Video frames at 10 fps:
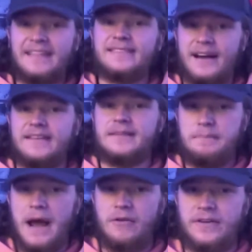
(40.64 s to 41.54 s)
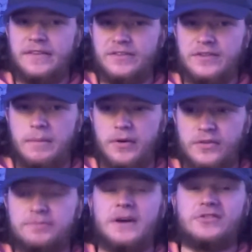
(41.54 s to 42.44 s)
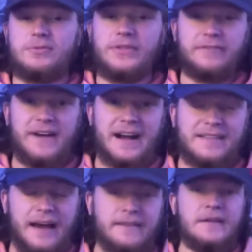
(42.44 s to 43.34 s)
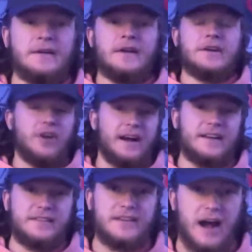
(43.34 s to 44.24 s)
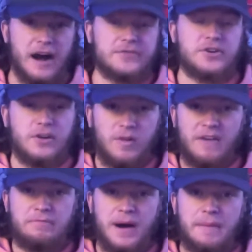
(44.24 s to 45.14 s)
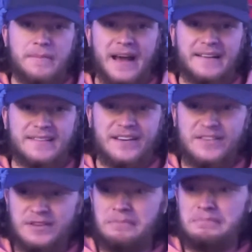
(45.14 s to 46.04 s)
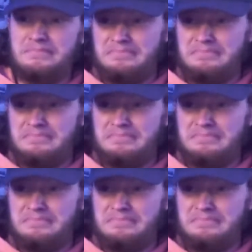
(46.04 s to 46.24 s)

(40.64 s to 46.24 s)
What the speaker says: Tyson Barrie this summer, especially with the fact that you're not going to see Oscar Klefbom next season,